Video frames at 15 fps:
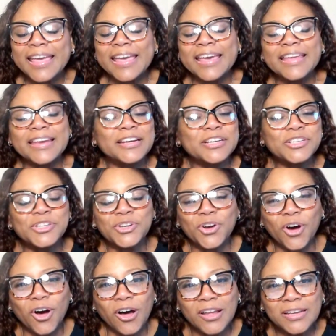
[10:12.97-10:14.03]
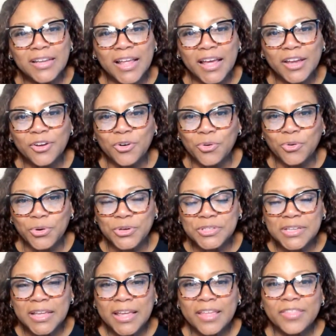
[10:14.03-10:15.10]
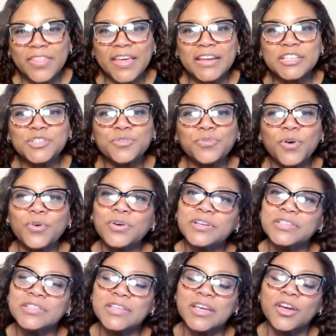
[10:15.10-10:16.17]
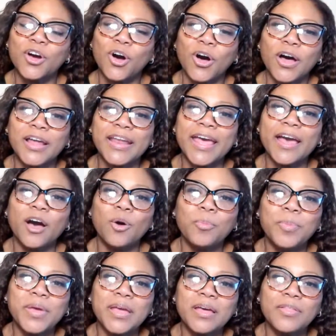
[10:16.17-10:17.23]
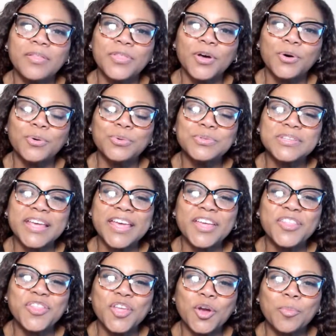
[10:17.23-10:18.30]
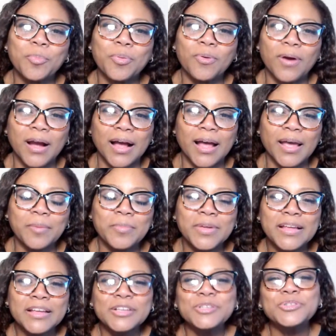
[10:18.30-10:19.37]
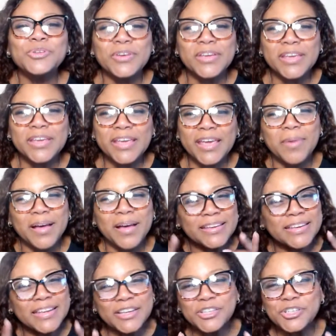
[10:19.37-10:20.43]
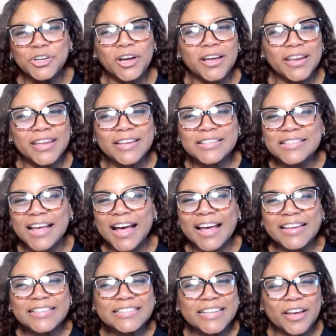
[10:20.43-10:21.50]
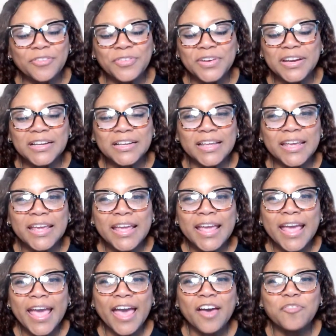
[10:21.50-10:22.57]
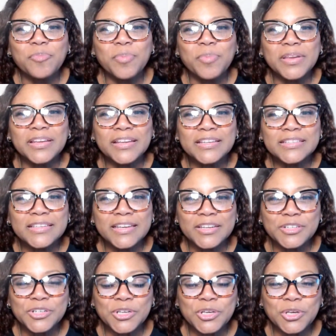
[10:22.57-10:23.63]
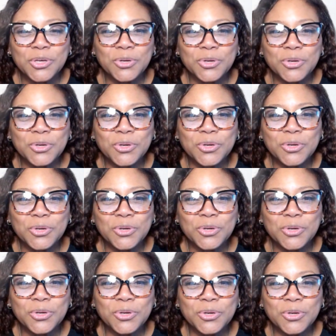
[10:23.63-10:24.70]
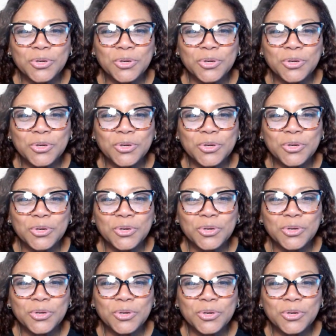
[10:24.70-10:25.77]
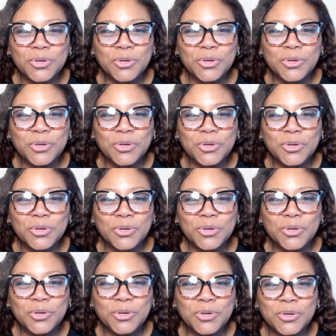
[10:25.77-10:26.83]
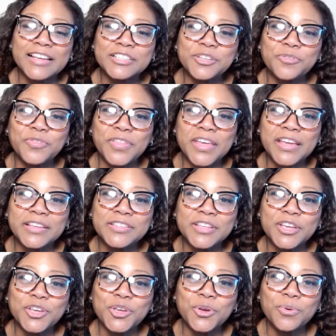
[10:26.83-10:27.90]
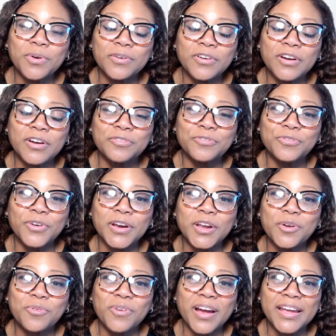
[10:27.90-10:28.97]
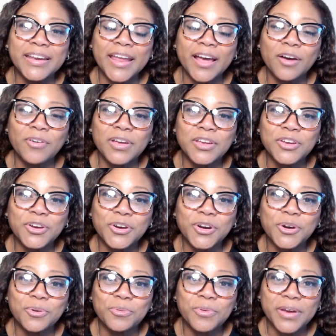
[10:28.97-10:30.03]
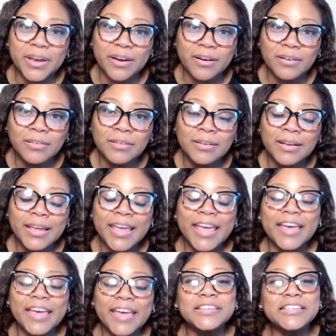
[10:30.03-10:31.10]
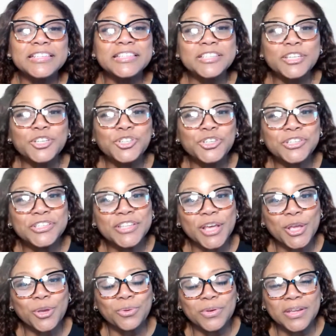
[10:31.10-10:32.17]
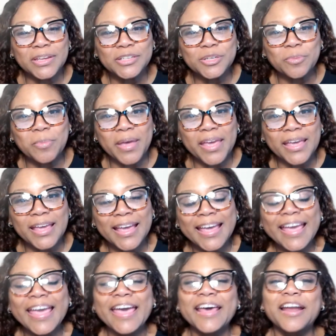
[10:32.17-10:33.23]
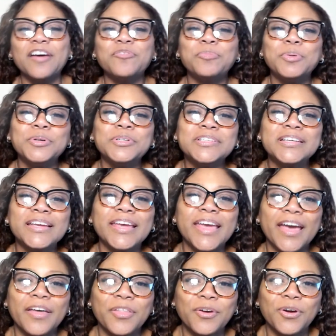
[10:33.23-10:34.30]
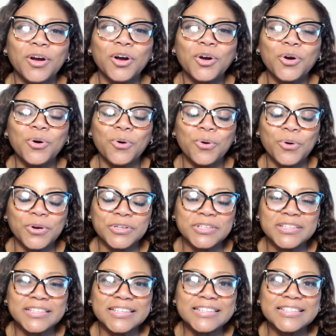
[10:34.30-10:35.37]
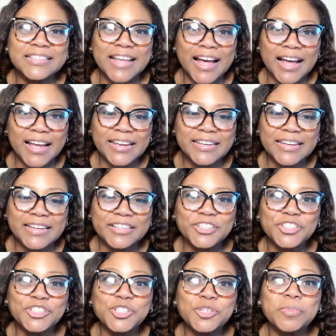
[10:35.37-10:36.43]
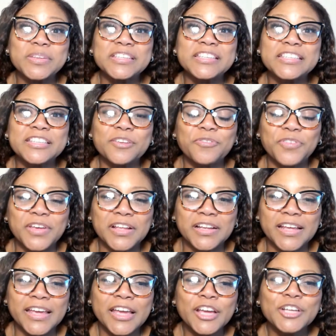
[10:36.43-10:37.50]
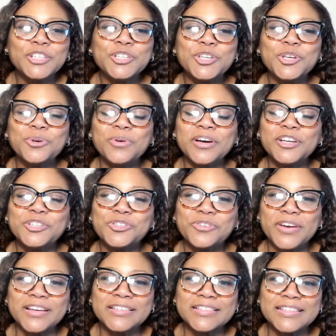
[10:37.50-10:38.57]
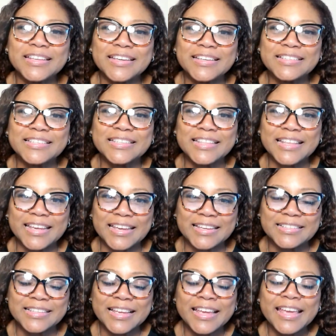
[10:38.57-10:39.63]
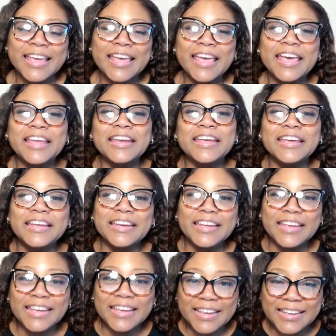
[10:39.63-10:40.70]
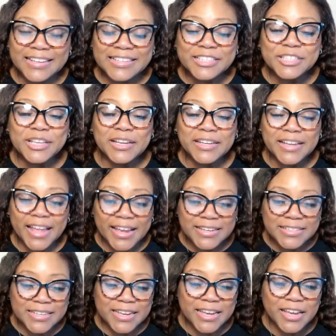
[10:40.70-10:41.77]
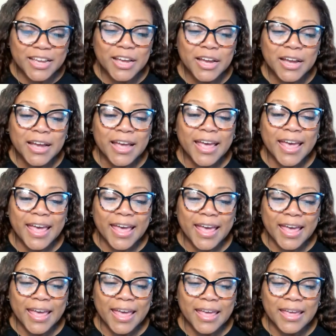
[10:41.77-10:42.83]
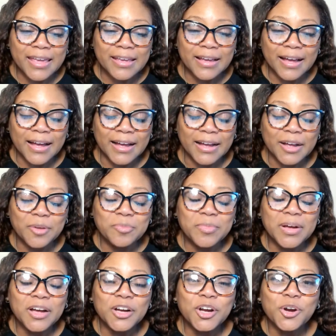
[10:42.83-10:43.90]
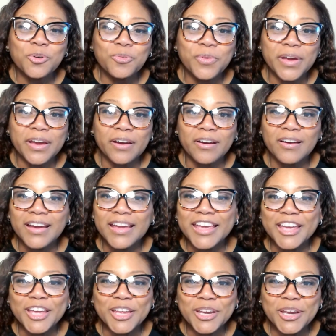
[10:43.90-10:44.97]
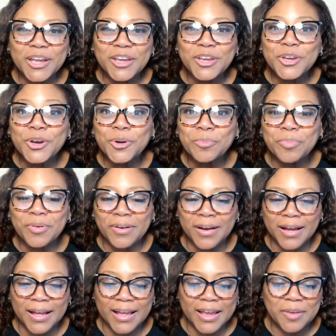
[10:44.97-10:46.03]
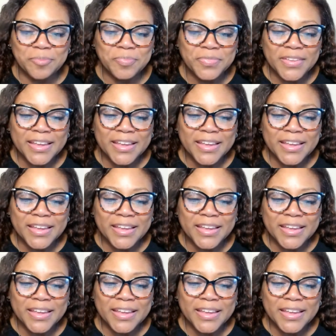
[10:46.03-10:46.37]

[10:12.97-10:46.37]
And it is an online course that is focusing on helping those in their prime. So, yeah, my niche audience, I definitely have been listening to you and looking at you and studying the kinds of things that you are confronting right now in your career and the decisions that you need to make. And I've put together a course, designed it specifically to address these things. And it is selecting a career in your prime.